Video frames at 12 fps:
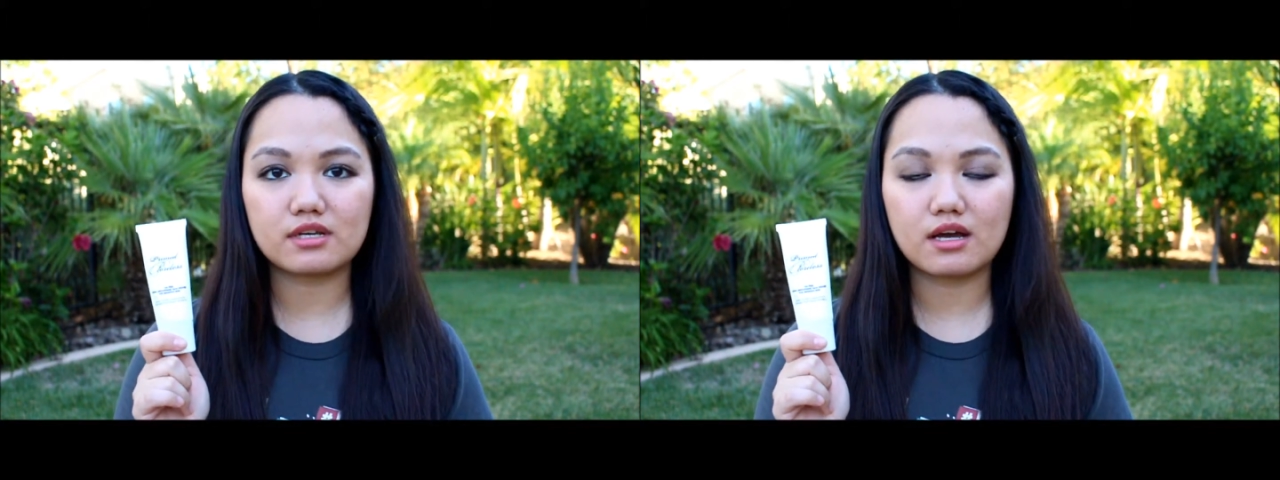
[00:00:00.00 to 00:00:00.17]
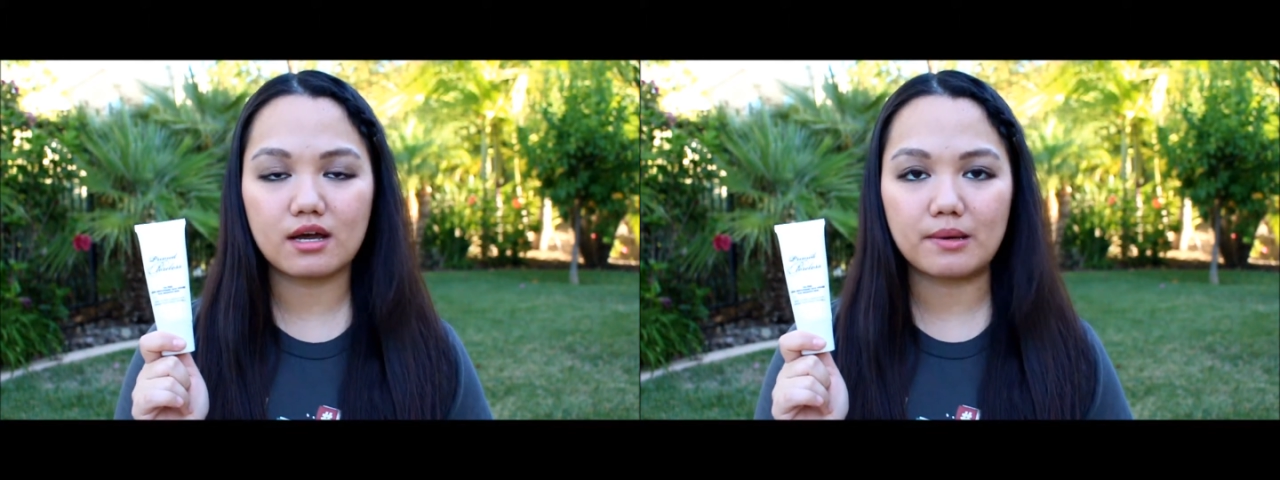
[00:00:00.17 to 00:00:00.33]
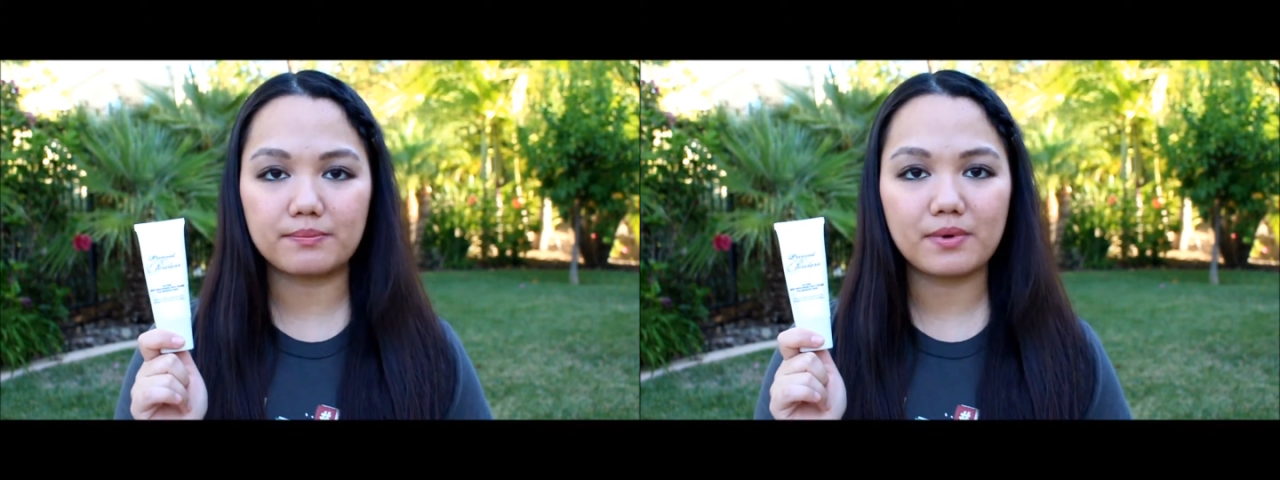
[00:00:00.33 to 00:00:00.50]

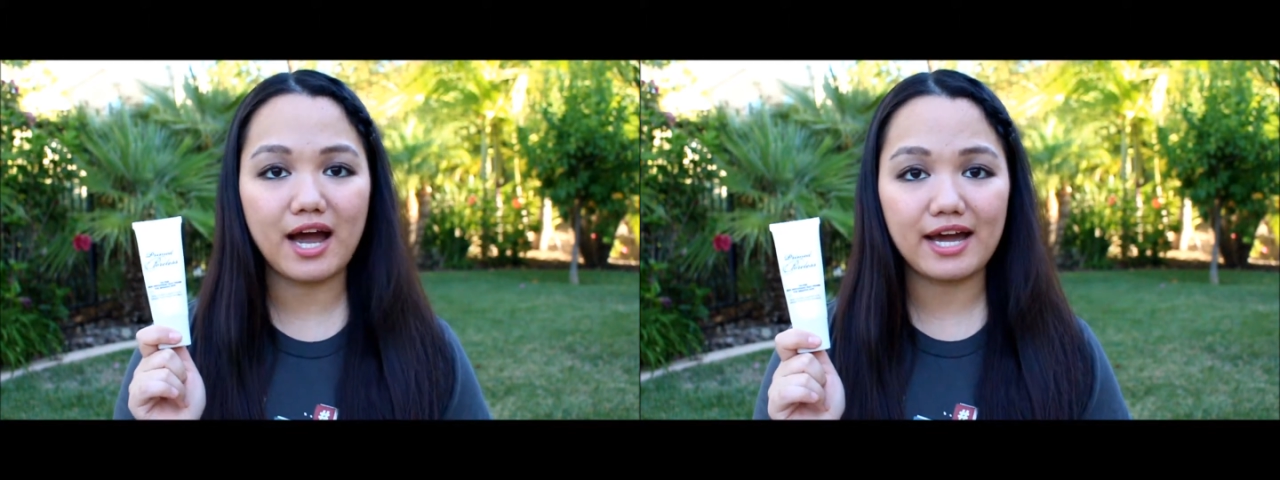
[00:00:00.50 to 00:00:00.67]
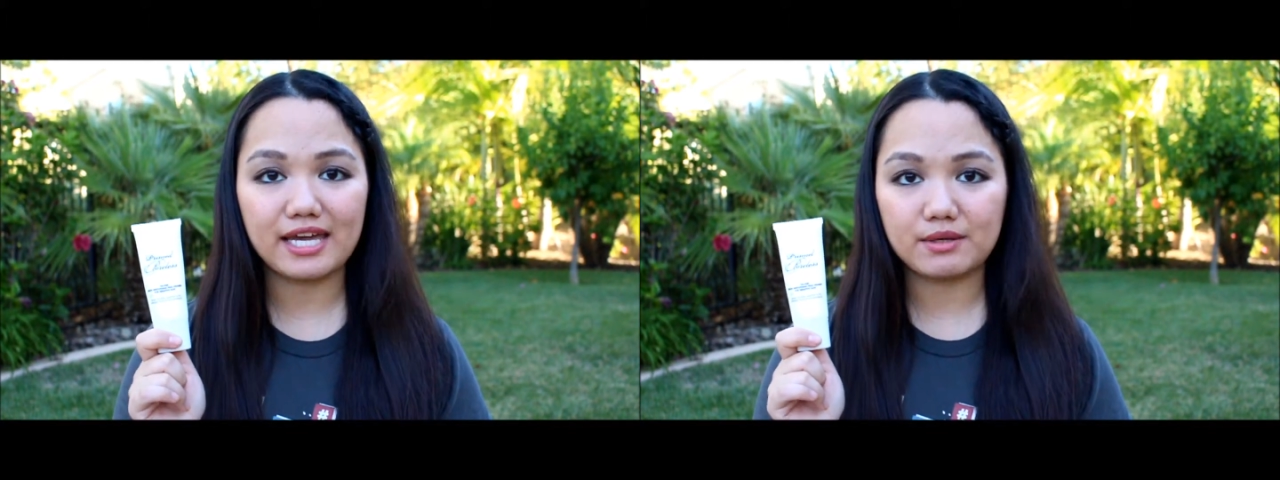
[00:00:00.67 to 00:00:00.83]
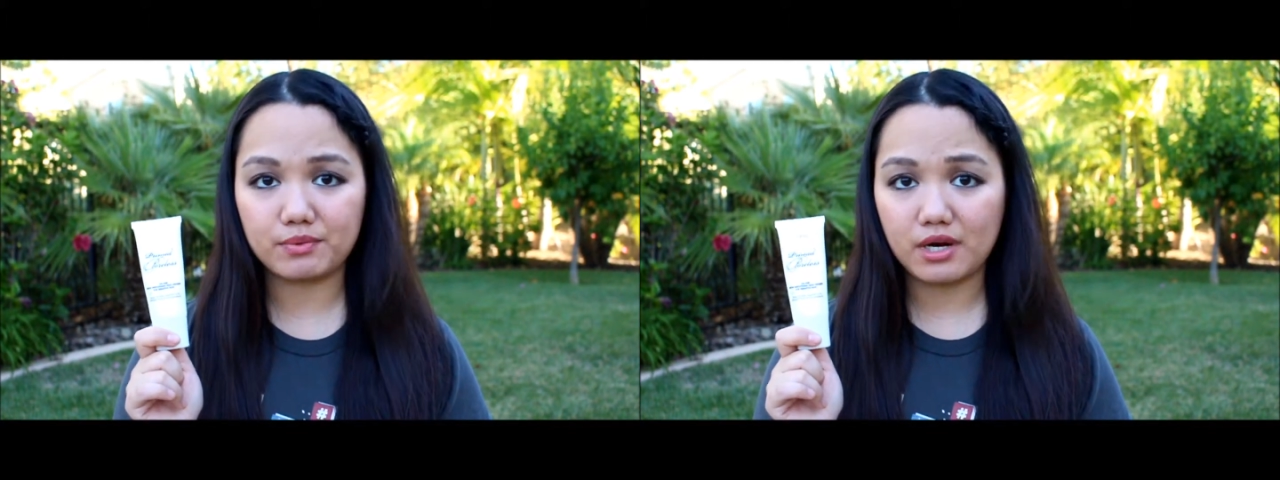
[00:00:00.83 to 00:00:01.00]

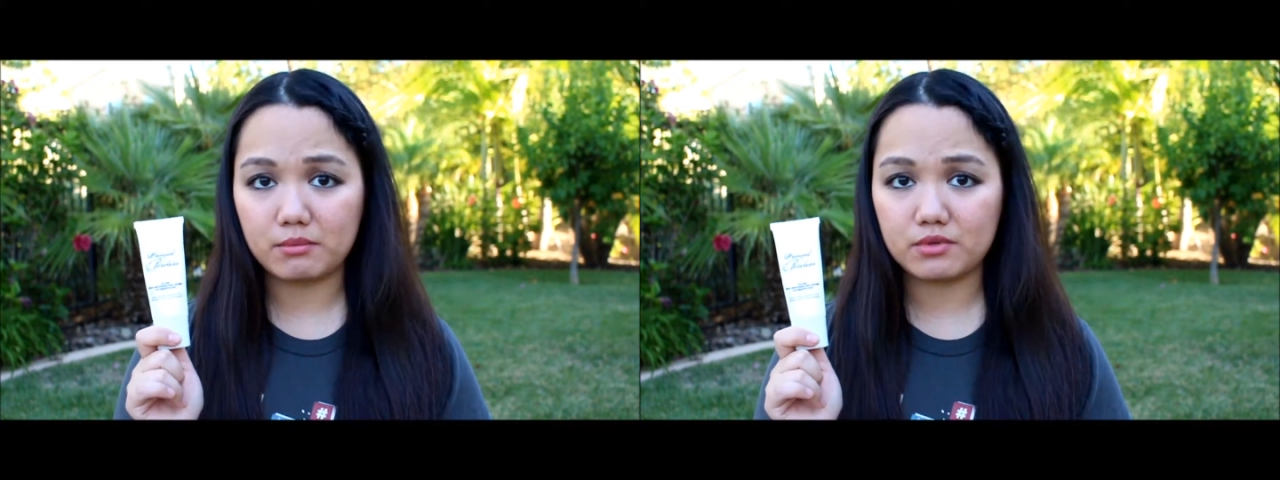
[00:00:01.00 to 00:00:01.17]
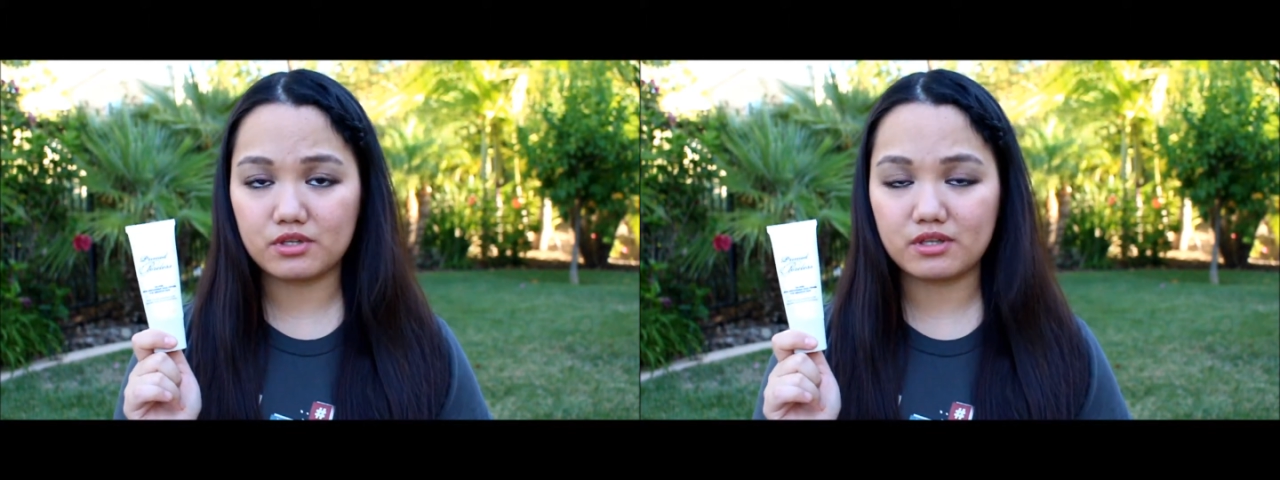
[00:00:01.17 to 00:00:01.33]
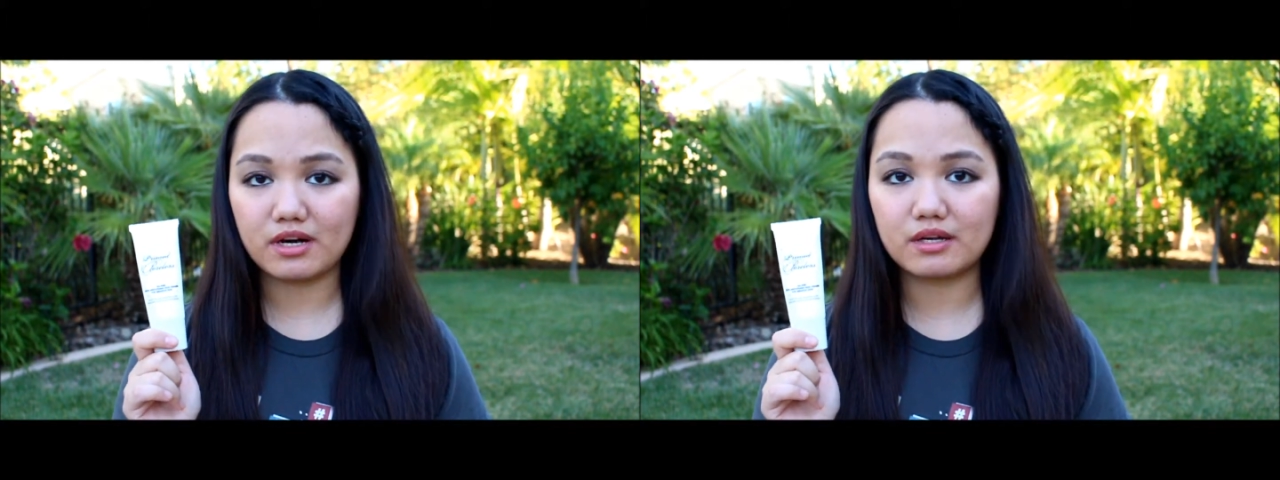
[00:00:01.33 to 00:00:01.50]
high-end
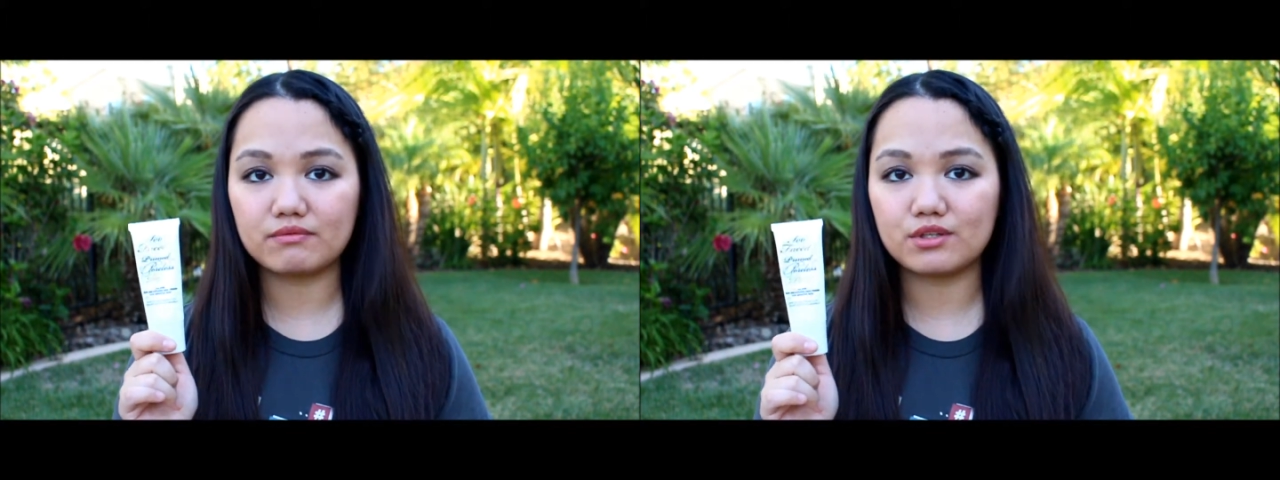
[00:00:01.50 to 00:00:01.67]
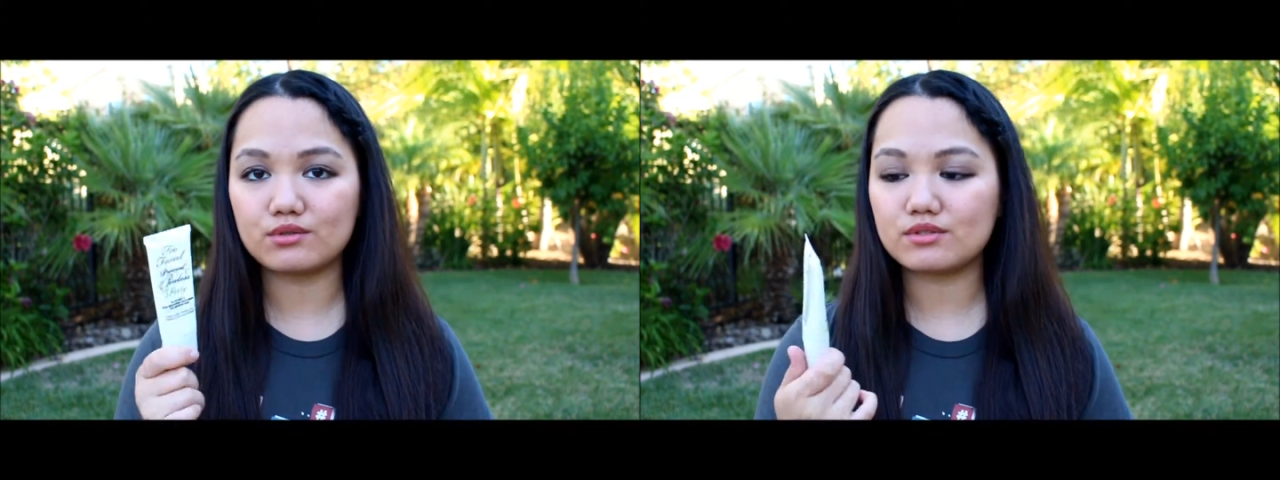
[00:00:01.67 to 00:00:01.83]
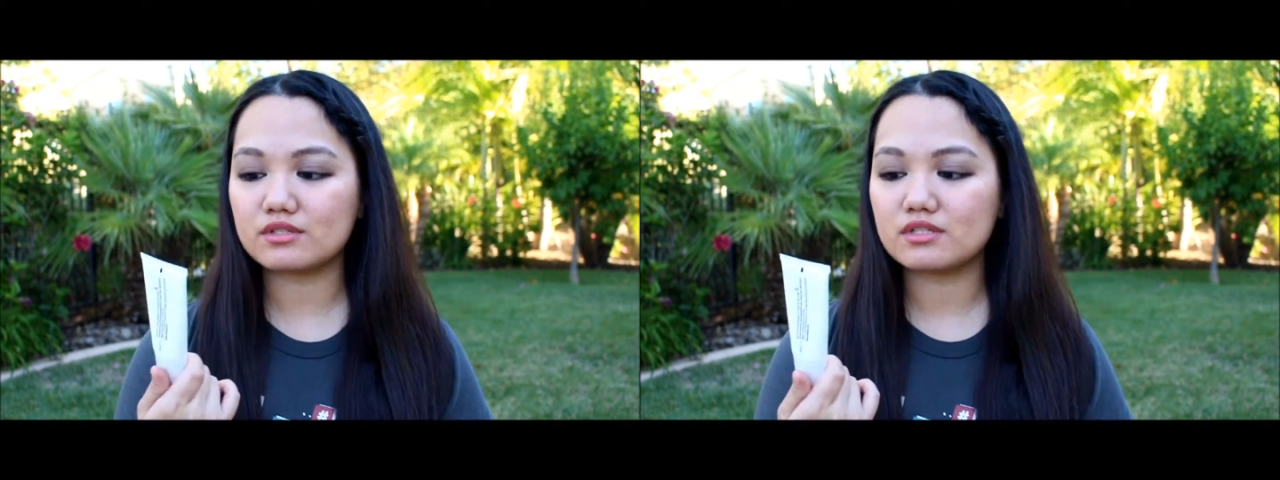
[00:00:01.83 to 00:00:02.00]
primer that I've
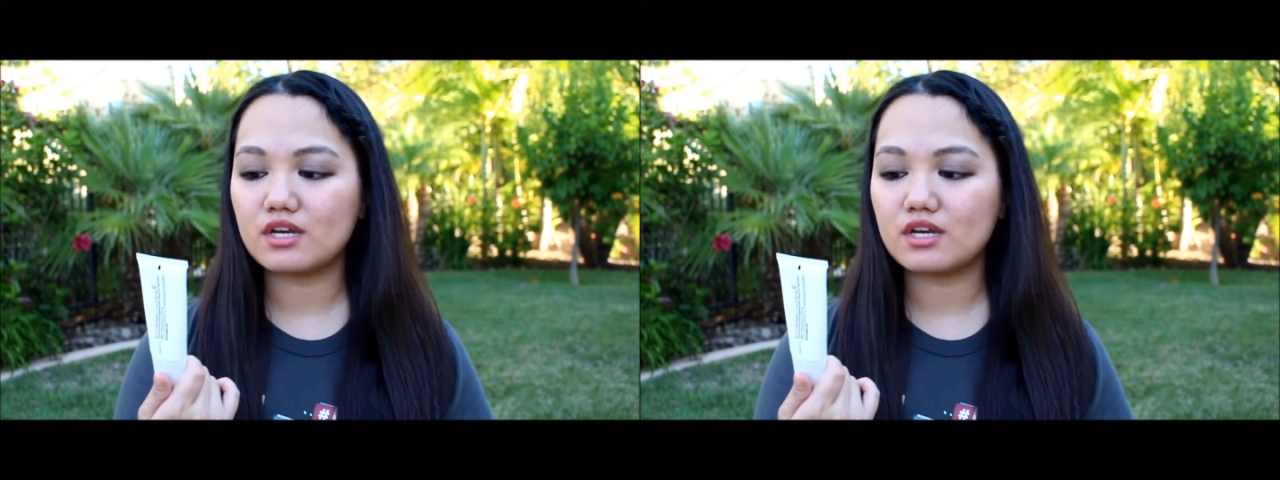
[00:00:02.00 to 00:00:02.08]
used.